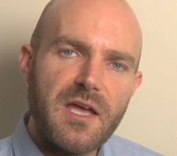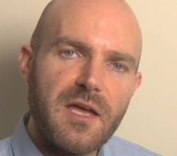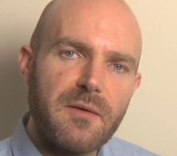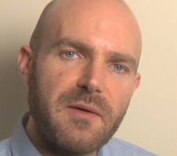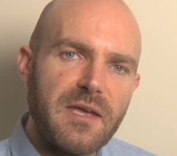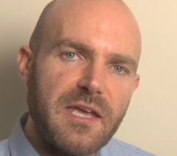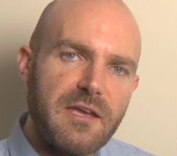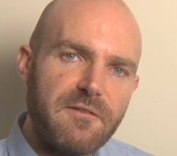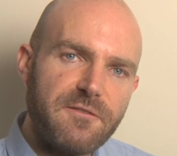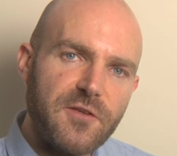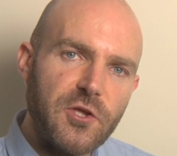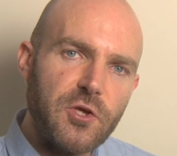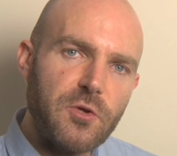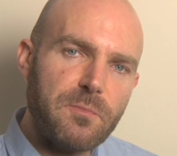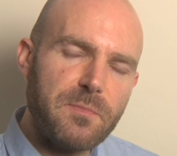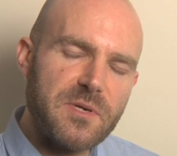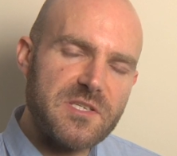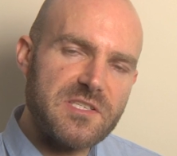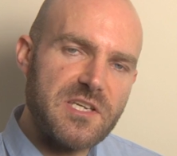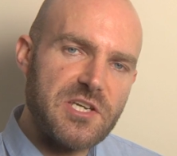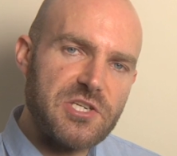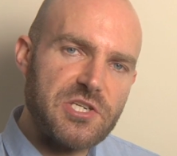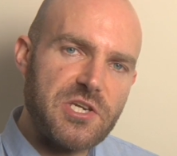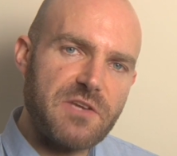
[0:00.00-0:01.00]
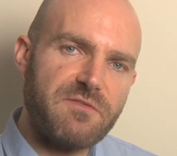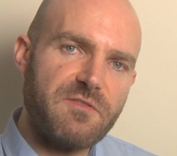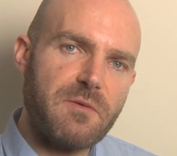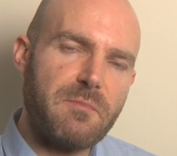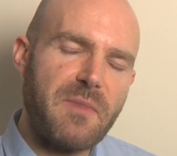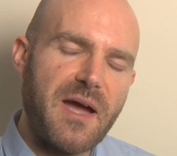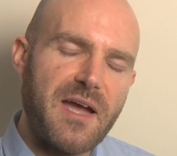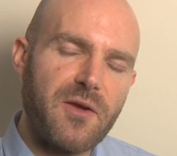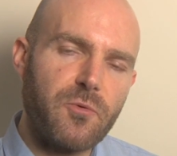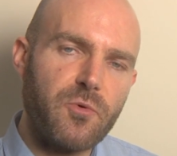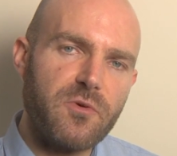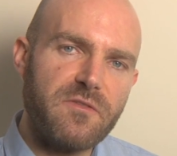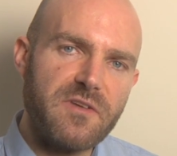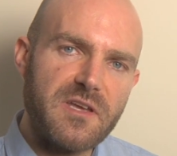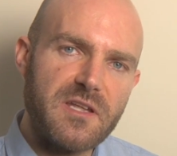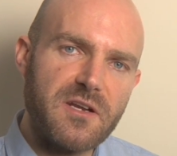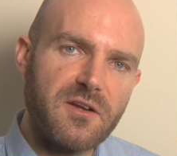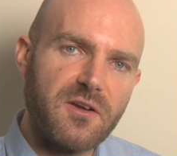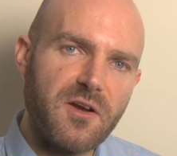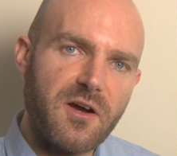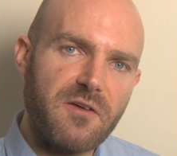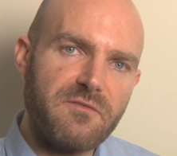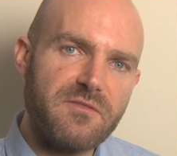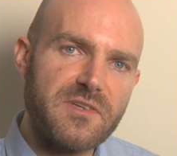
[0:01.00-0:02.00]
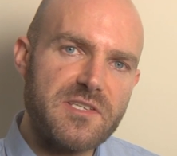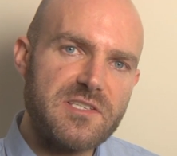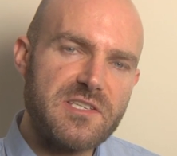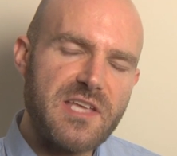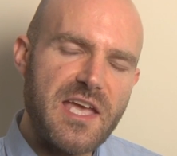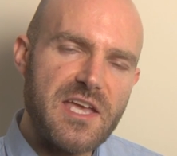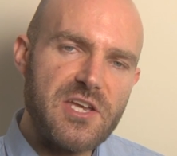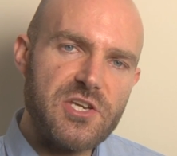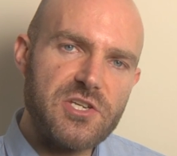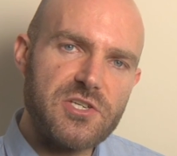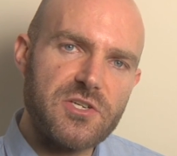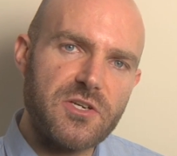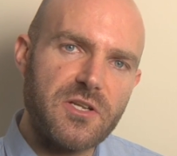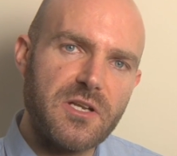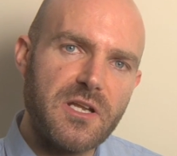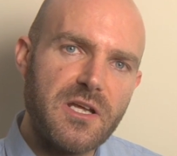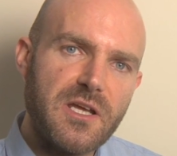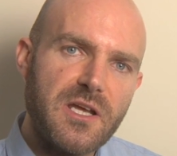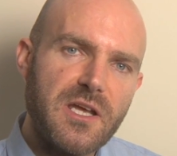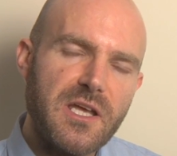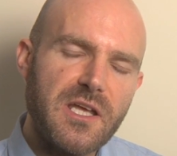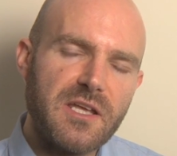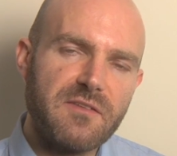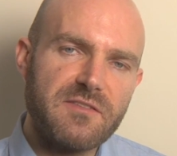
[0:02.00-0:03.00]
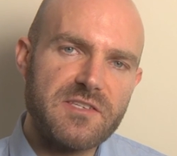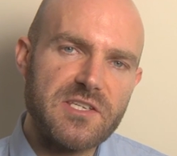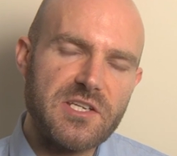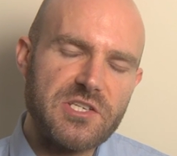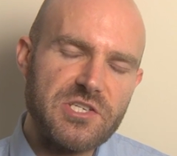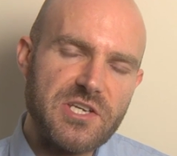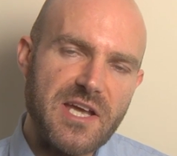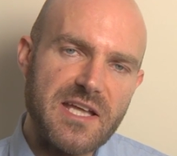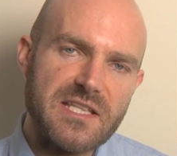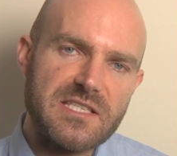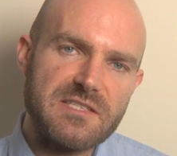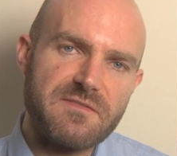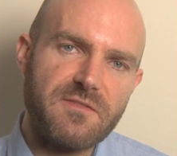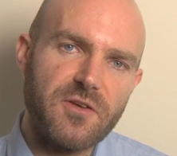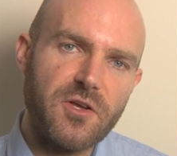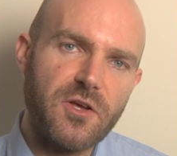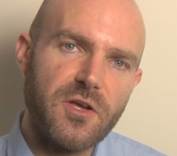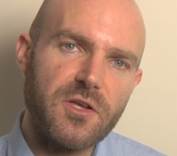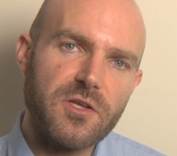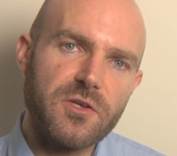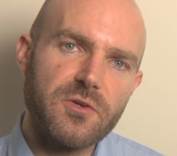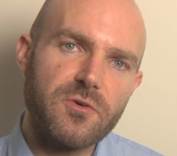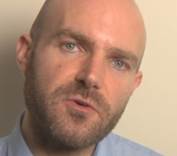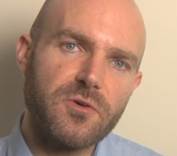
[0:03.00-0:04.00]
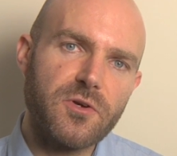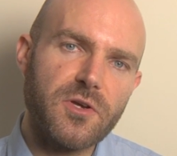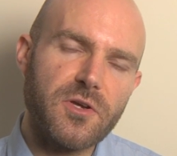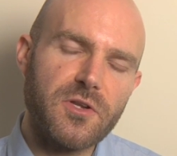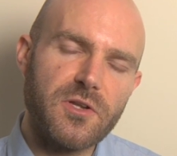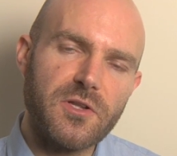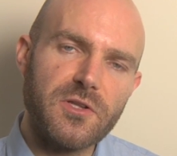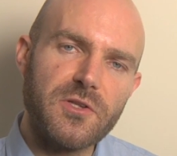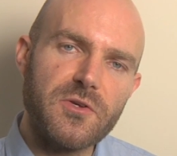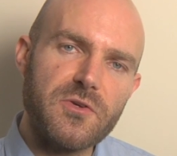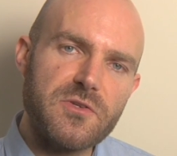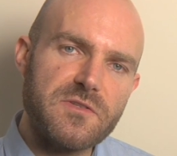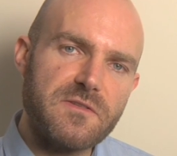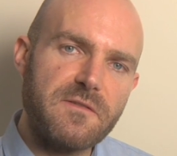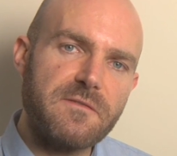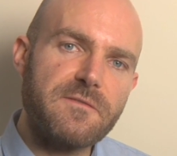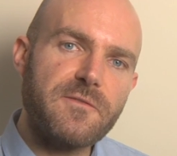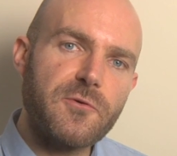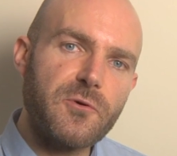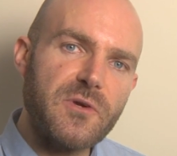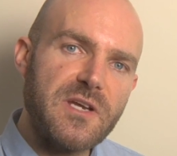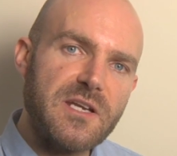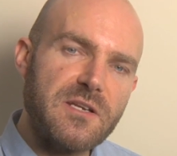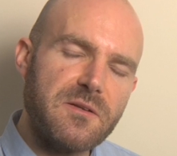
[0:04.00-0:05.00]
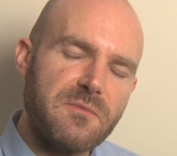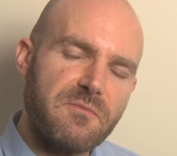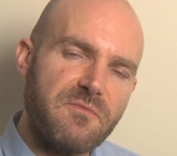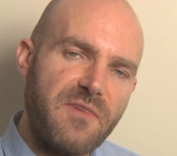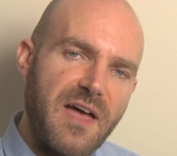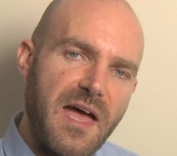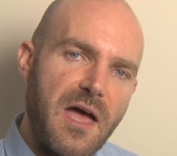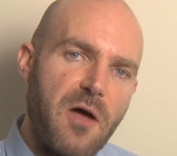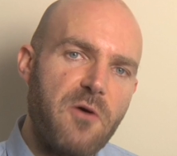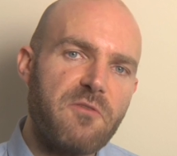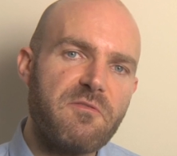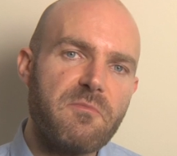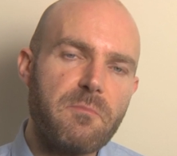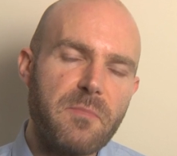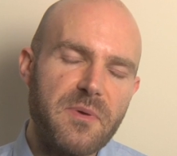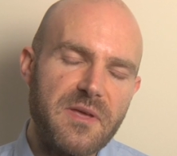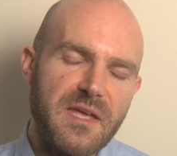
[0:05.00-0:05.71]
If you position the mic within a conversation, there's a chance that you're going to lose the freedom there of